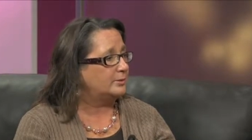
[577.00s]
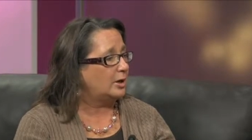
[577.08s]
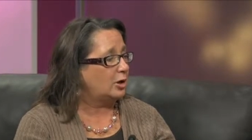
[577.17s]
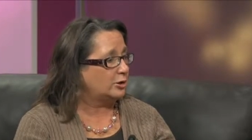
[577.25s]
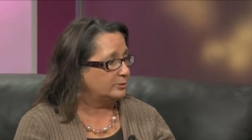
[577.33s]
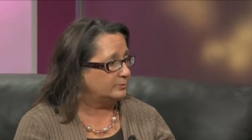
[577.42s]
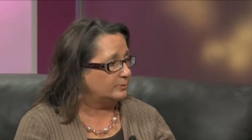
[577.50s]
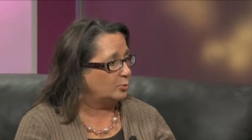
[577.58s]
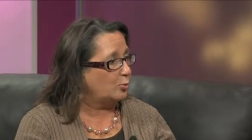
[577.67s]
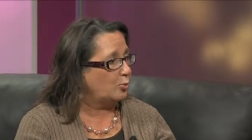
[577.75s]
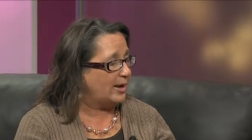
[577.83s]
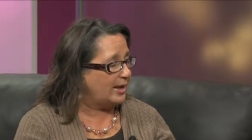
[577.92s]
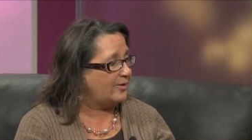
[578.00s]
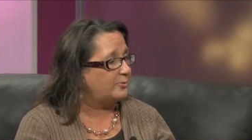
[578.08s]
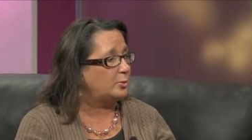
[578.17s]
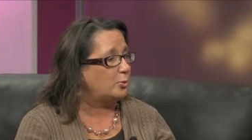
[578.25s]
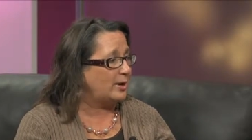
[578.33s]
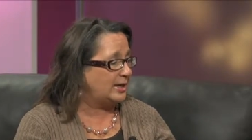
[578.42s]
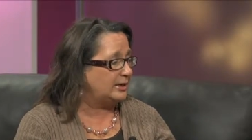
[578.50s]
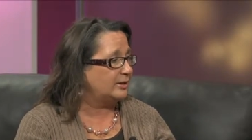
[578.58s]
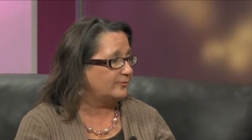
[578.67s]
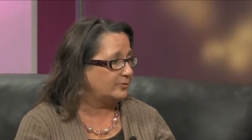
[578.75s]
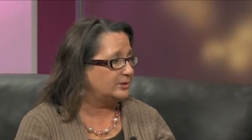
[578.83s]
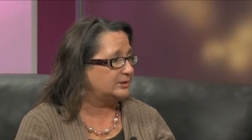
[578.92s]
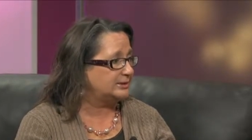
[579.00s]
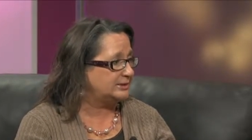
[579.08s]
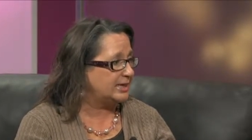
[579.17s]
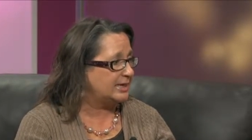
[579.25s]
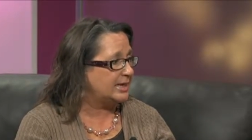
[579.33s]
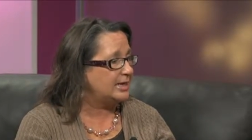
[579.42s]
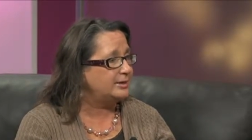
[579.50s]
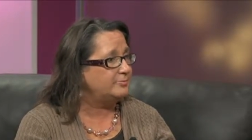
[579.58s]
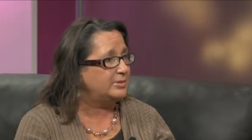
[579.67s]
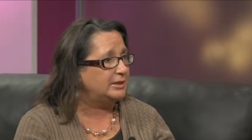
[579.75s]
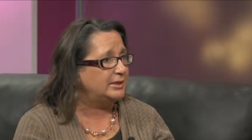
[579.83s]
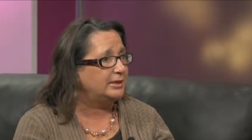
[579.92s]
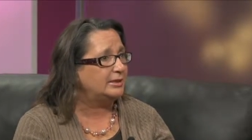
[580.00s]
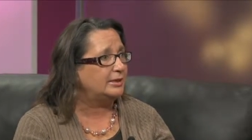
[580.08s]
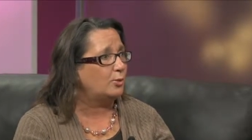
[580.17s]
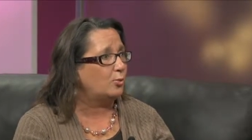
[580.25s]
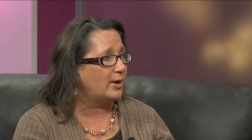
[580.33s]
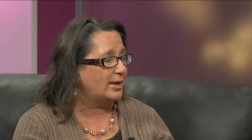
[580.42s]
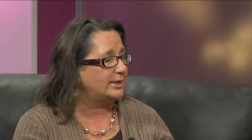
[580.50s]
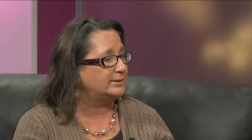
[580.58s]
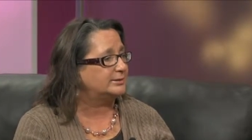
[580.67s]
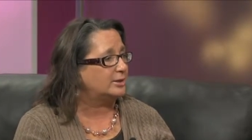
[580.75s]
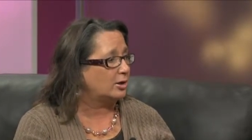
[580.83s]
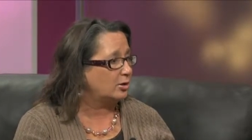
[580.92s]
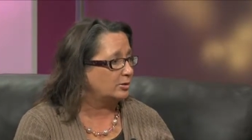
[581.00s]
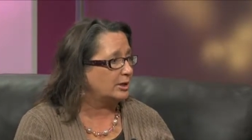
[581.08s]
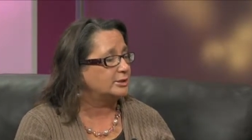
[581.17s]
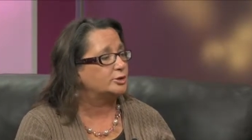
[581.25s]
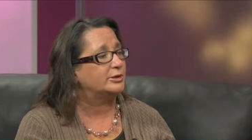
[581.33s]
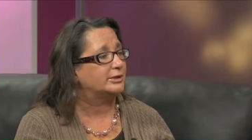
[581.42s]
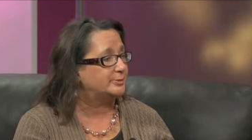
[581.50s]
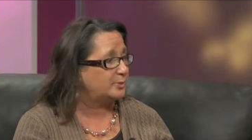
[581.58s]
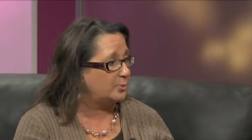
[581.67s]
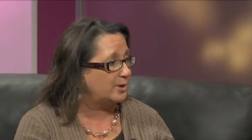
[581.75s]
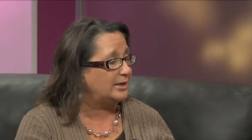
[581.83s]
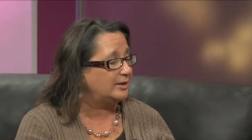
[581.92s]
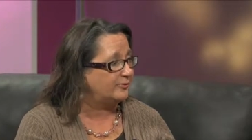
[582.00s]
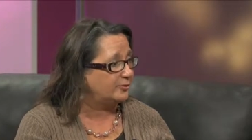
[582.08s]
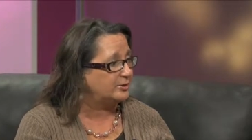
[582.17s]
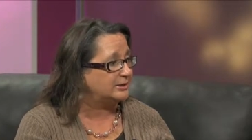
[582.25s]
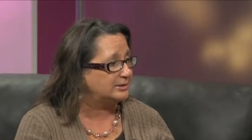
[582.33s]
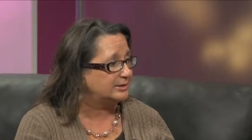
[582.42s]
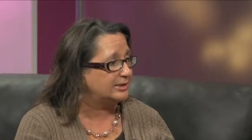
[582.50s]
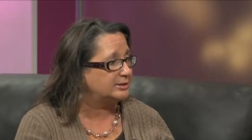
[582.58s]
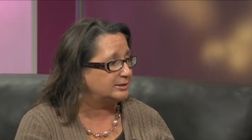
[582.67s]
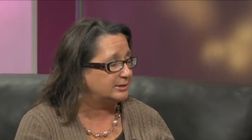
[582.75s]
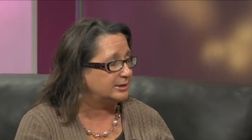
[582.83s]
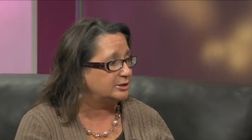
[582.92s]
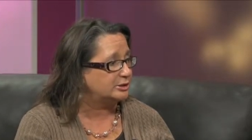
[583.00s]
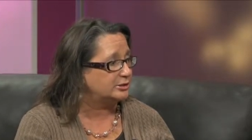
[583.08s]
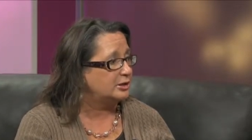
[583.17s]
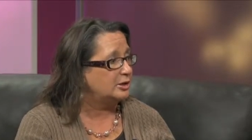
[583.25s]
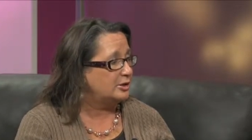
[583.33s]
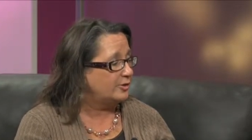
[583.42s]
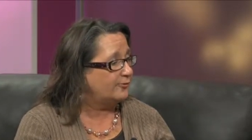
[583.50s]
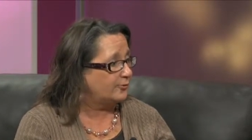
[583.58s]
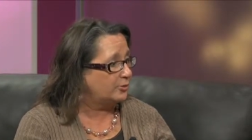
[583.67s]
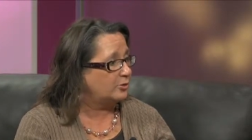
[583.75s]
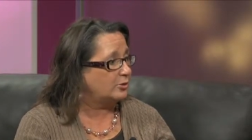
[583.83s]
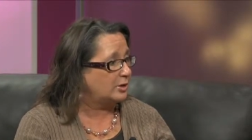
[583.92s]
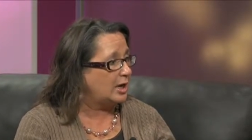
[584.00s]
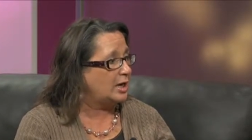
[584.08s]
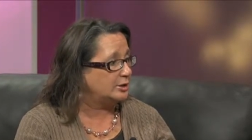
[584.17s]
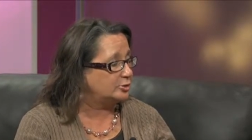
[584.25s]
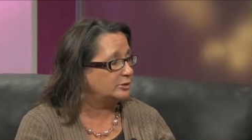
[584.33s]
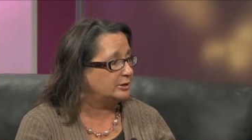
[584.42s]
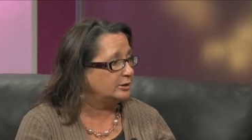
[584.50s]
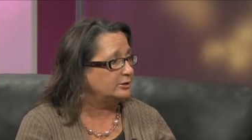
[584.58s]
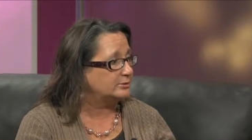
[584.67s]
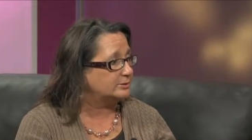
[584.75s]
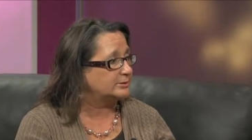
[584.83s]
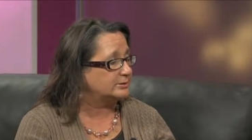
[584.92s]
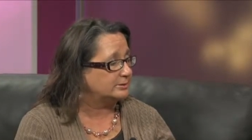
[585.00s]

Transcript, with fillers: are have been waiting for this day, and in many ways, our country has been waiting for this legislation for a hundred years.